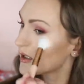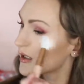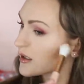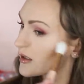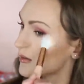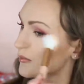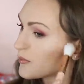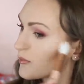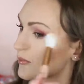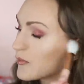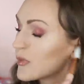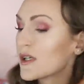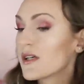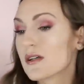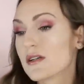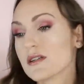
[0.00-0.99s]
Um,
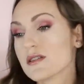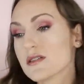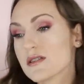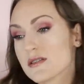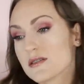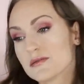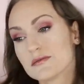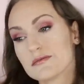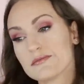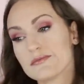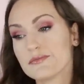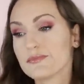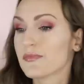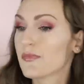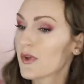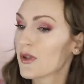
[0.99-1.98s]
because,
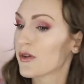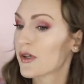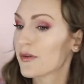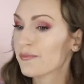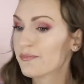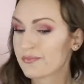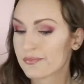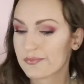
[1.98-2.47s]
you know,